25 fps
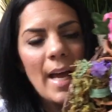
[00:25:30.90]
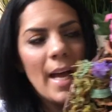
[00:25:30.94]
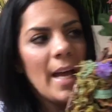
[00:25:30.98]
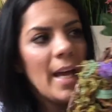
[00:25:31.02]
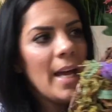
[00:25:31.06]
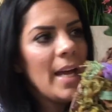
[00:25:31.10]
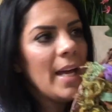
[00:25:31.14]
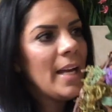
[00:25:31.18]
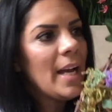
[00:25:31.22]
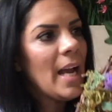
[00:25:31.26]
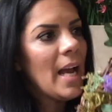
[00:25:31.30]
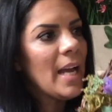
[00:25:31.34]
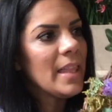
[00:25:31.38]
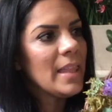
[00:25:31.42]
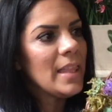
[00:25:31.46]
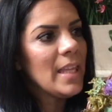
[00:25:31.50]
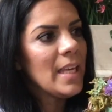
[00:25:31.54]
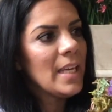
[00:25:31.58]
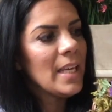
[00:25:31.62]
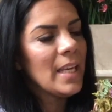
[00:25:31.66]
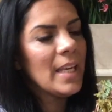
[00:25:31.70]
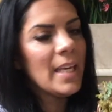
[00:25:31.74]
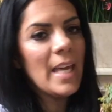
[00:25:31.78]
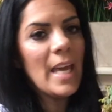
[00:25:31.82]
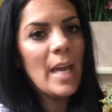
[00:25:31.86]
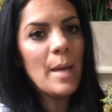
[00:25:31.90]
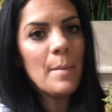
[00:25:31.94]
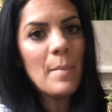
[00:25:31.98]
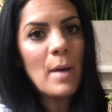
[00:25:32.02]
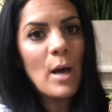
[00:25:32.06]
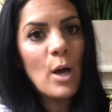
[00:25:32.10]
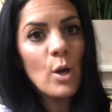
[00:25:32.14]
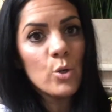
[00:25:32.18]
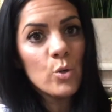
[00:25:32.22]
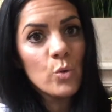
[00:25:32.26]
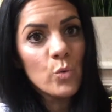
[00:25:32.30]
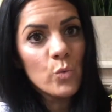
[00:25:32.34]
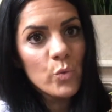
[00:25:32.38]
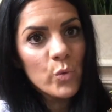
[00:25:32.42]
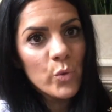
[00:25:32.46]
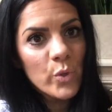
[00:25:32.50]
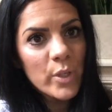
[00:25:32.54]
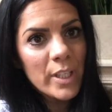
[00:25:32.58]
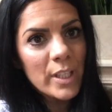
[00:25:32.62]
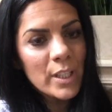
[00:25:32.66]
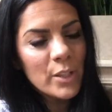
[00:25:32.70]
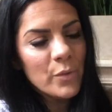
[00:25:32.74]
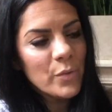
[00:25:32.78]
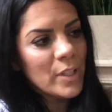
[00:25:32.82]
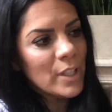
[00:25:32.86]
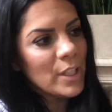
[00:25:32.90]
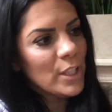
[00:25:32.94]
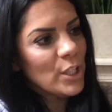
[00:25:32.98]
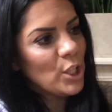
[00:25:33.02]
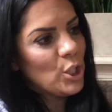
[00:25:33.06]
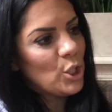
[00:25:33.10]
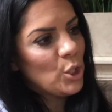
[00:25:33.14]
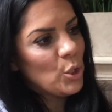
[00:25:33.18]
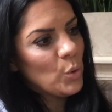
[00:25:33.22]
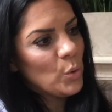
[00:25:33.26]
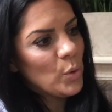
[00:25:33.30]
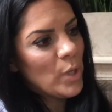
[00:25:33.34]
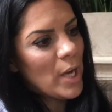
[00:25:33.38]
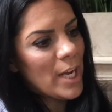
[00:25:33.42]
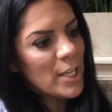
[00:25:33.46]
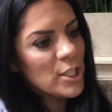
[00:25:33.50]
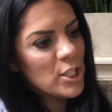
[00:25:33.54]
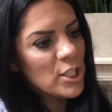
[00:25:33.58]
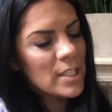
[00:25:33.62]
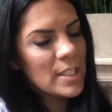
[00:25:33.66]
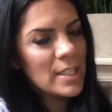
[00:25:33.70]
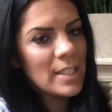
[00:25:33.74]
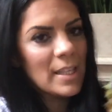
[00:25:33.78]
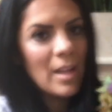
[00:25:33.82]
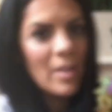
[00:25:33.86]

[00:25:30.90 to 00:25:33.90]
and I think it came out really, really cute. I just